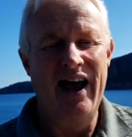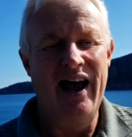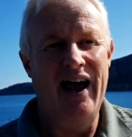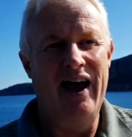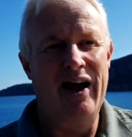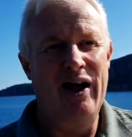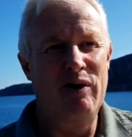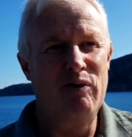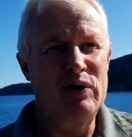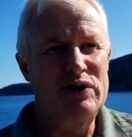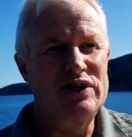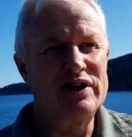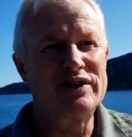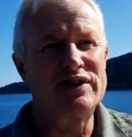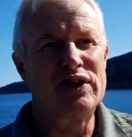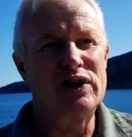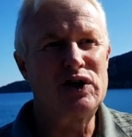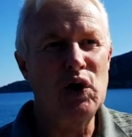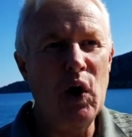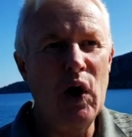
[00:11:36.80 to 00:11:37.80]
uh, which is
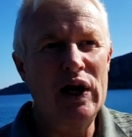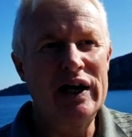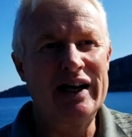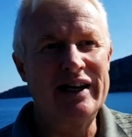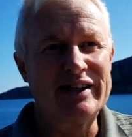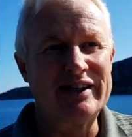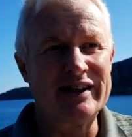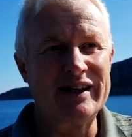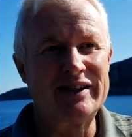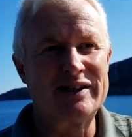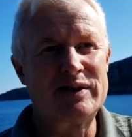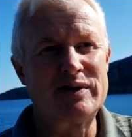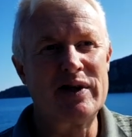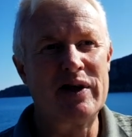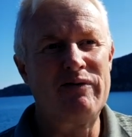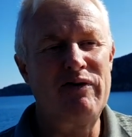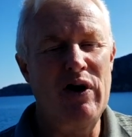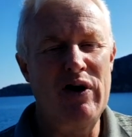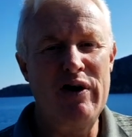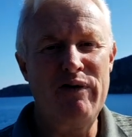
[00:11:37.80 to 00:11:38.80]
the toilet. It's
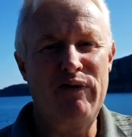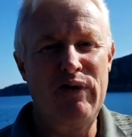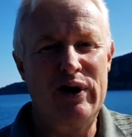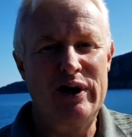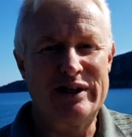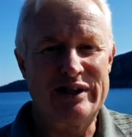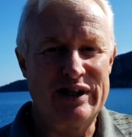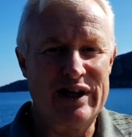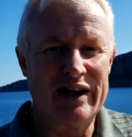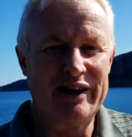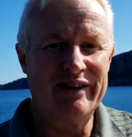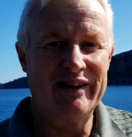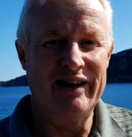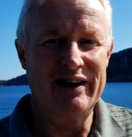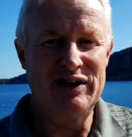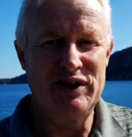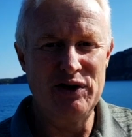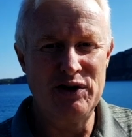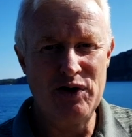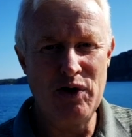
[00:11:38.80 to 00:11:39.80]
the very first thing
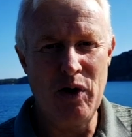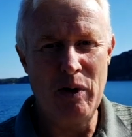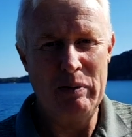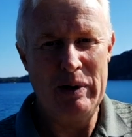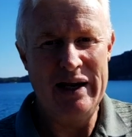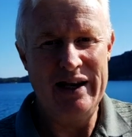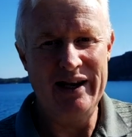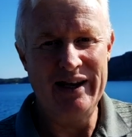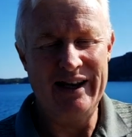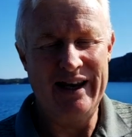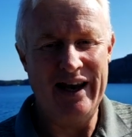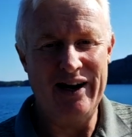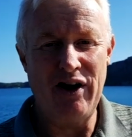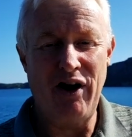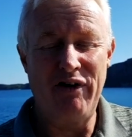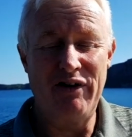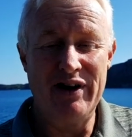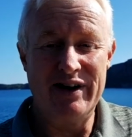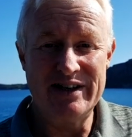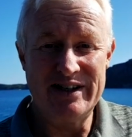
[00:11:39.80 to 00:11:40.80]
that you normally get
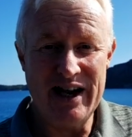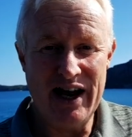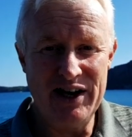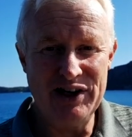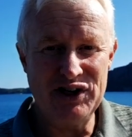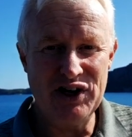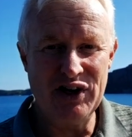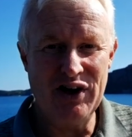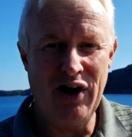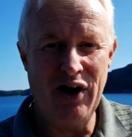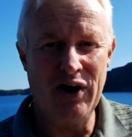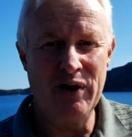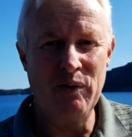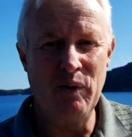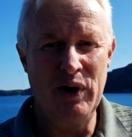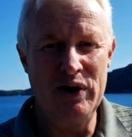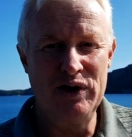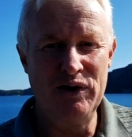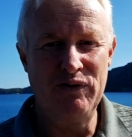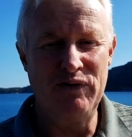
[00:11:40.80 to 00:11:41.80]
orientation on
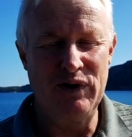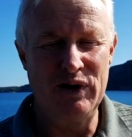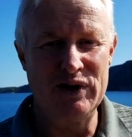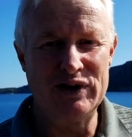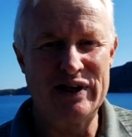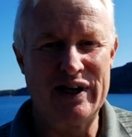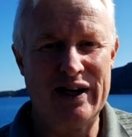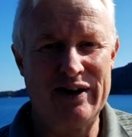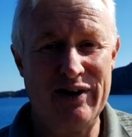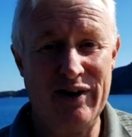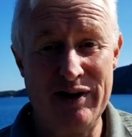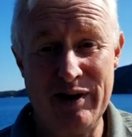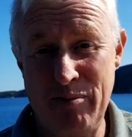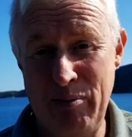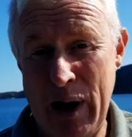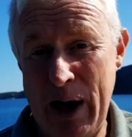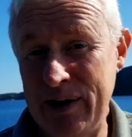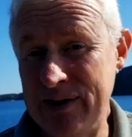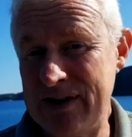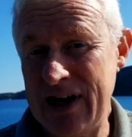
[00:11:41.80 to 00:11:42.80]
when you first get on a
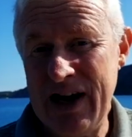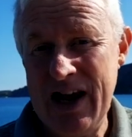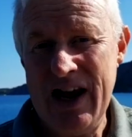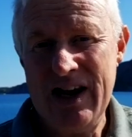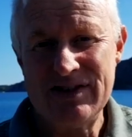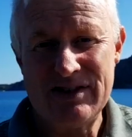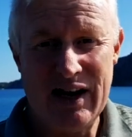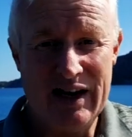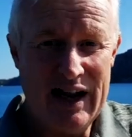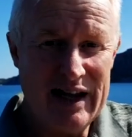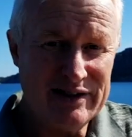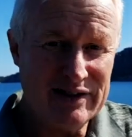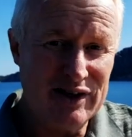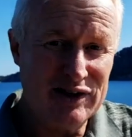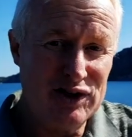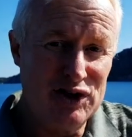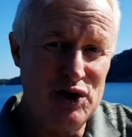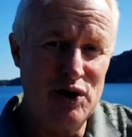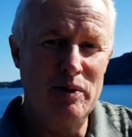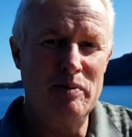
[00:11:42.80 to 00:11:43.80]
boat. So let's
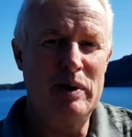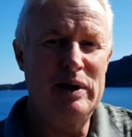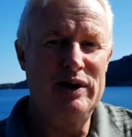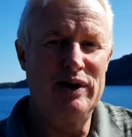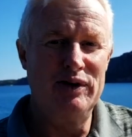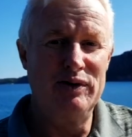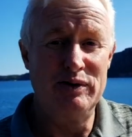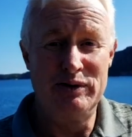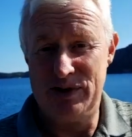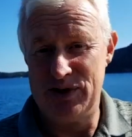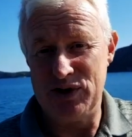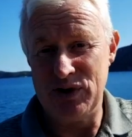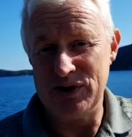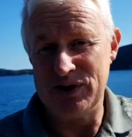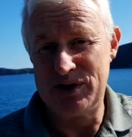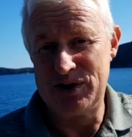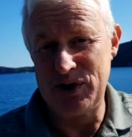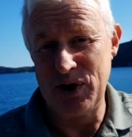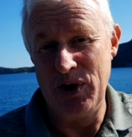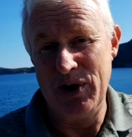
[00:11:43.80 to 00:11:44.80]
assuming you
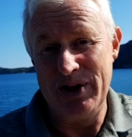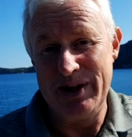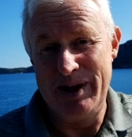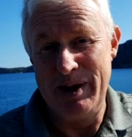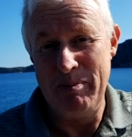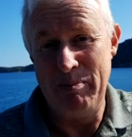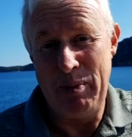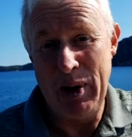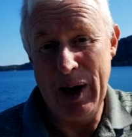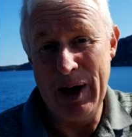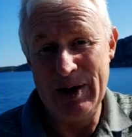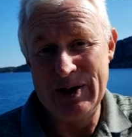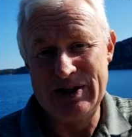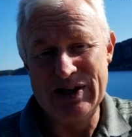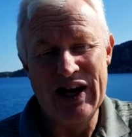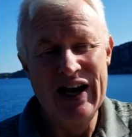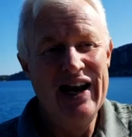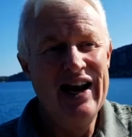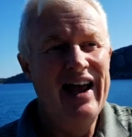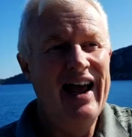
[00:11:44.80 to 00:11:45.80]
just joined the
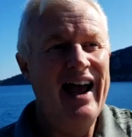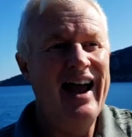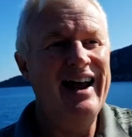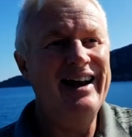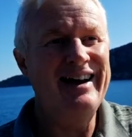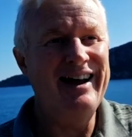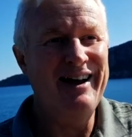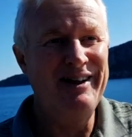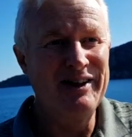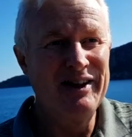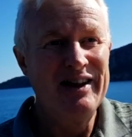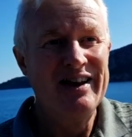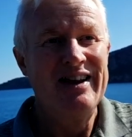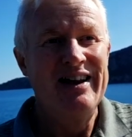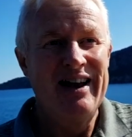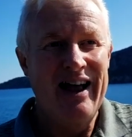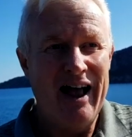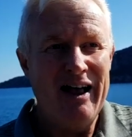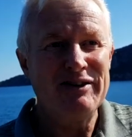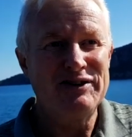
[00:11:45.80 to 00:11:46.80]
boat, and I'll
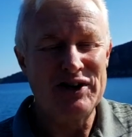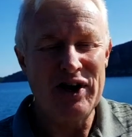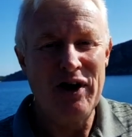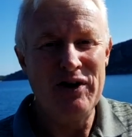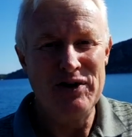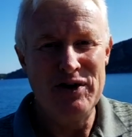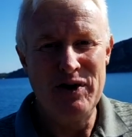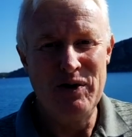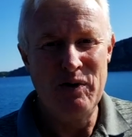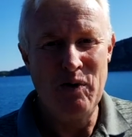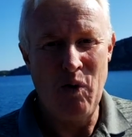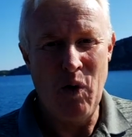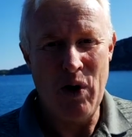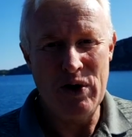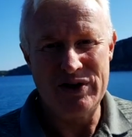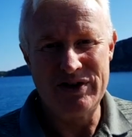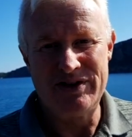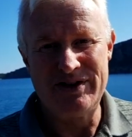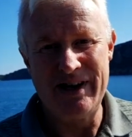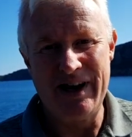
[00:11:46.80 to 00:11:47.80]
I'll show you
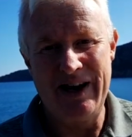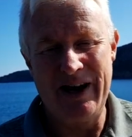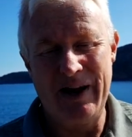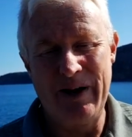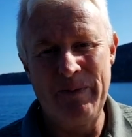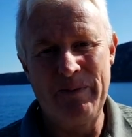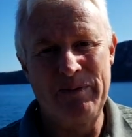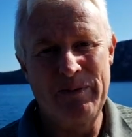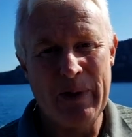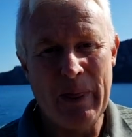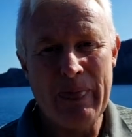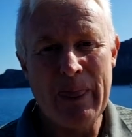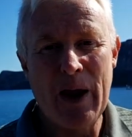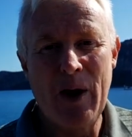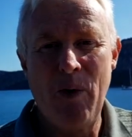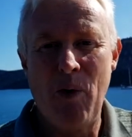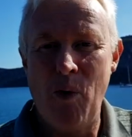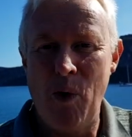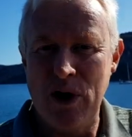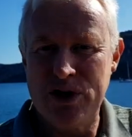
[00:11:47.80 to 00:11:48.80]
what. Uh,
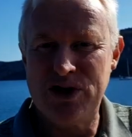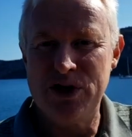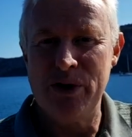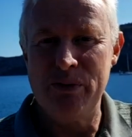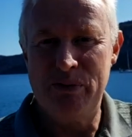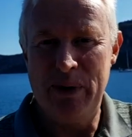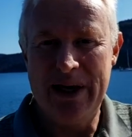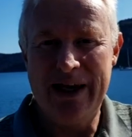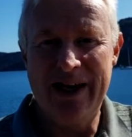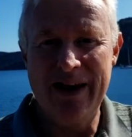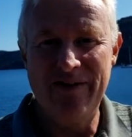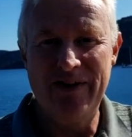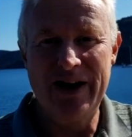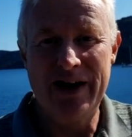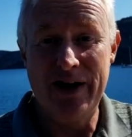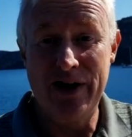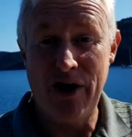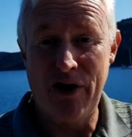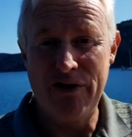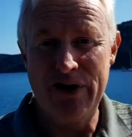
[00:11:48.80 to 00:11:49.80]
what you'd be given
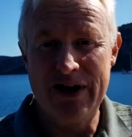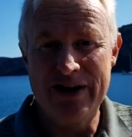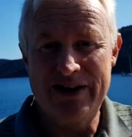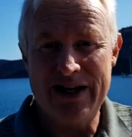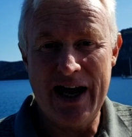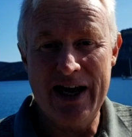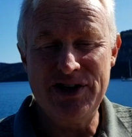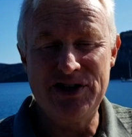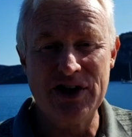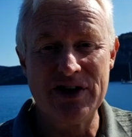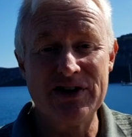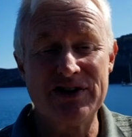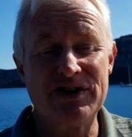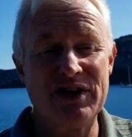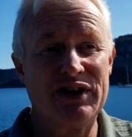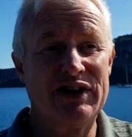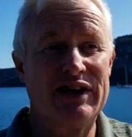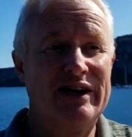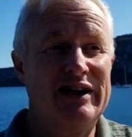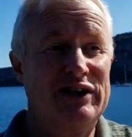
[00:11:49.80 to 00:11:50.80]
in orientation
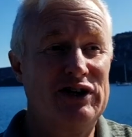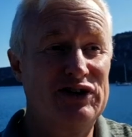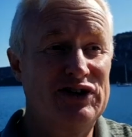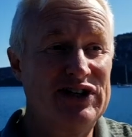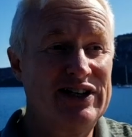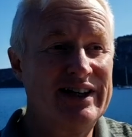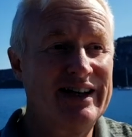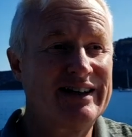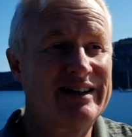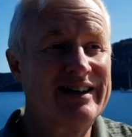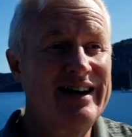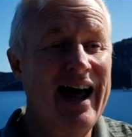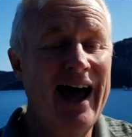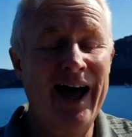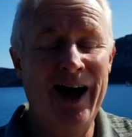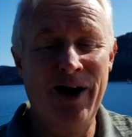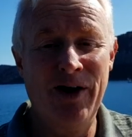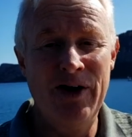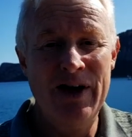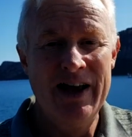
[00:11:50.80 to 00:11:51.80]
so that you see it
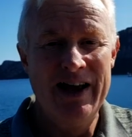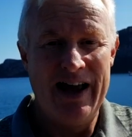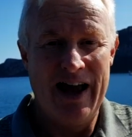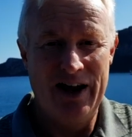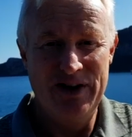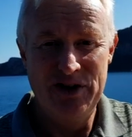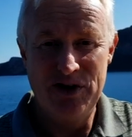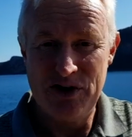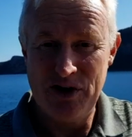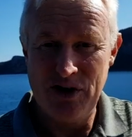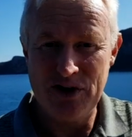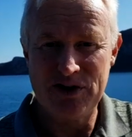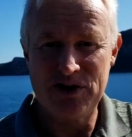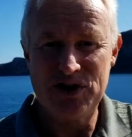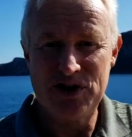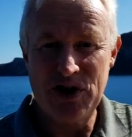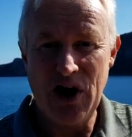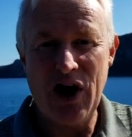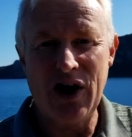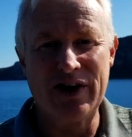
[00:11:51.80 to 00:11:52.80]
now and you're not
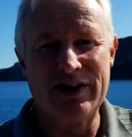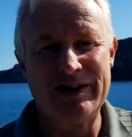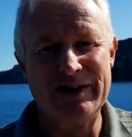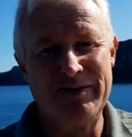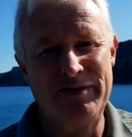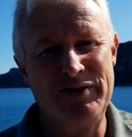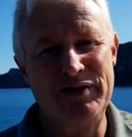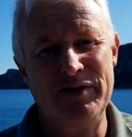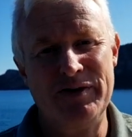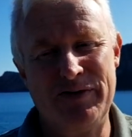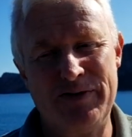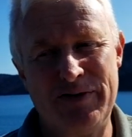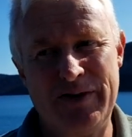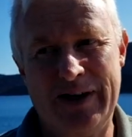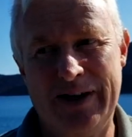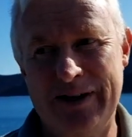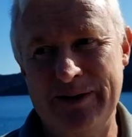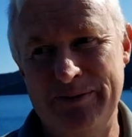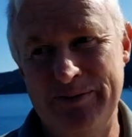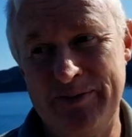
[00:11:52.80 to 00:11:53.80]
shocked if you've
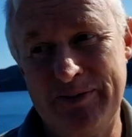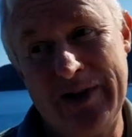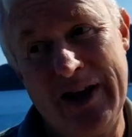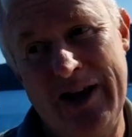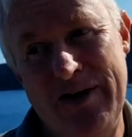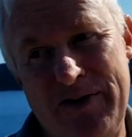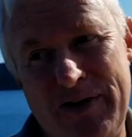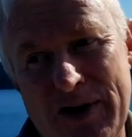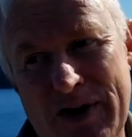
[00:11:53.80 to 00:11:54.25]
uh, if